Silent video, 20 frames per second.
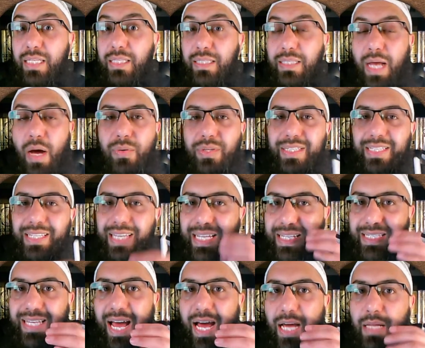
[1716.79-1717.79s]
Now it's
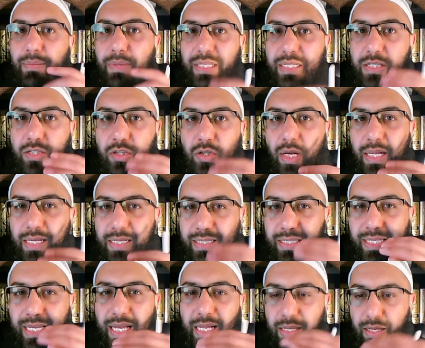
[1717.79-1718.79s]
inside, but
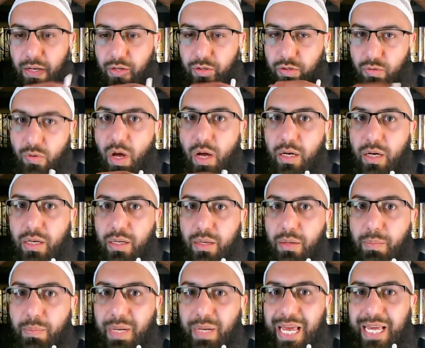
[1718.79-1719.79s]
still on the wrong
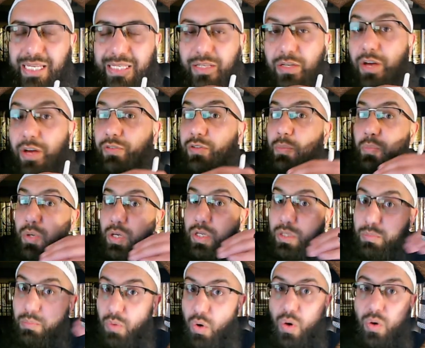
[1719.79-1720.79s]
place. You have to pull it
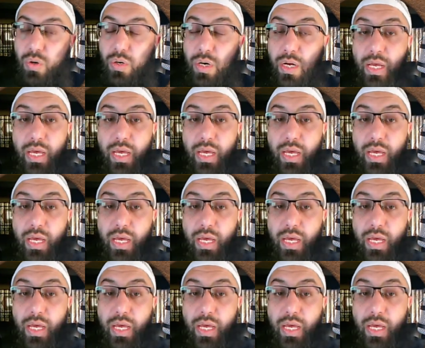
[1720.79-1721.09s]
more.